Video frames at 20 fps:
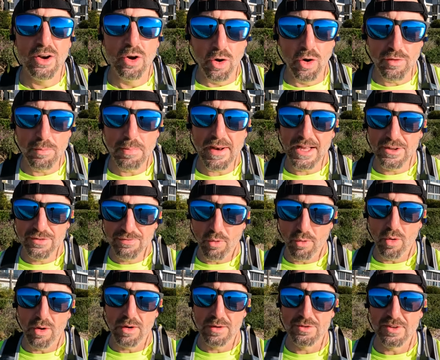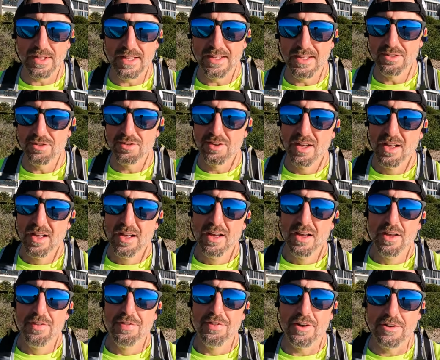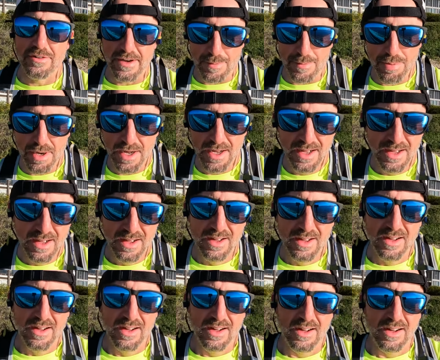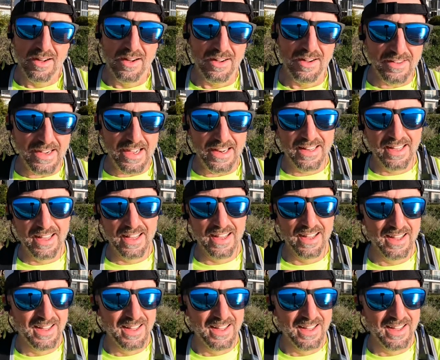Novablast 4s is the grip. All right,